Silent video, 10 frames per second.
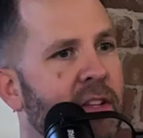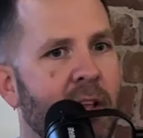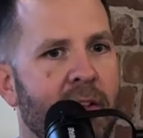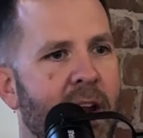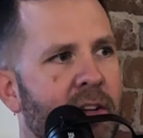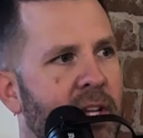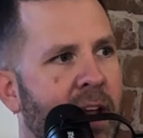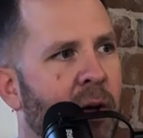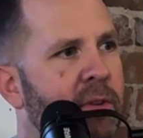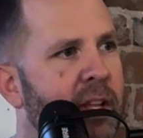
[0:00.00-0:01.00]
the other day. I was like,
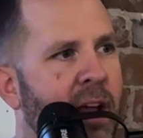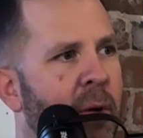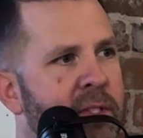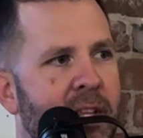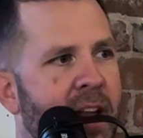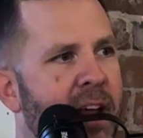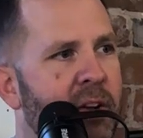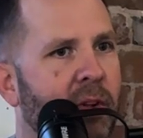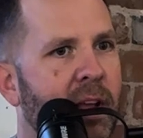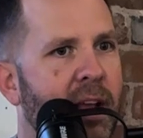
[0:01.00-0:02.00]
"How was the day?" And
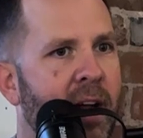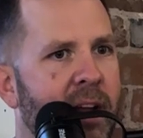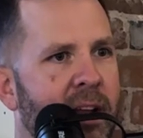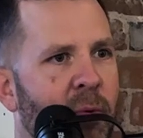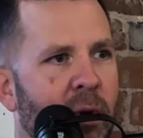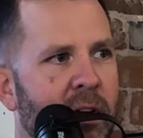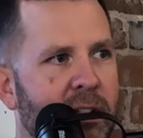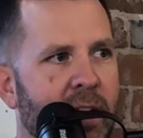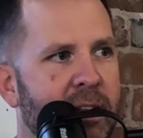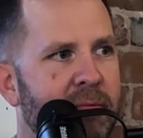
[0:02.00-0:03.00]
you're like, "I worked.
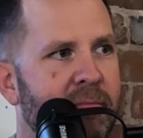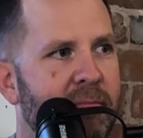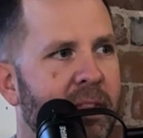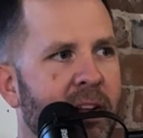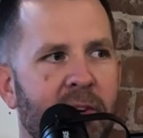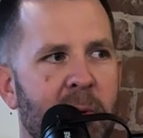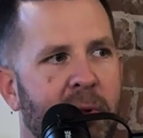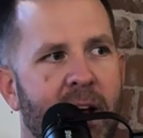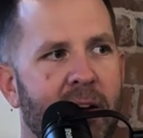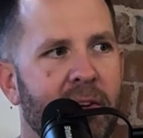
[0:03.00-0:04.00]
I literally
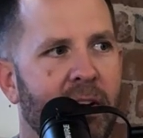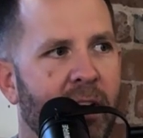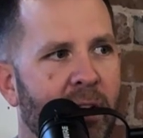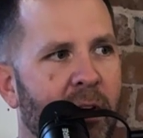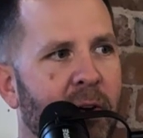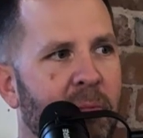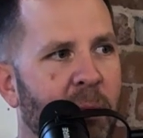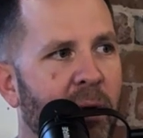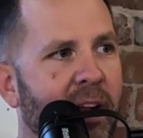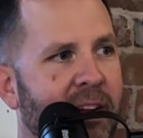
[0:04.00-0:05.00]
plowed all morning."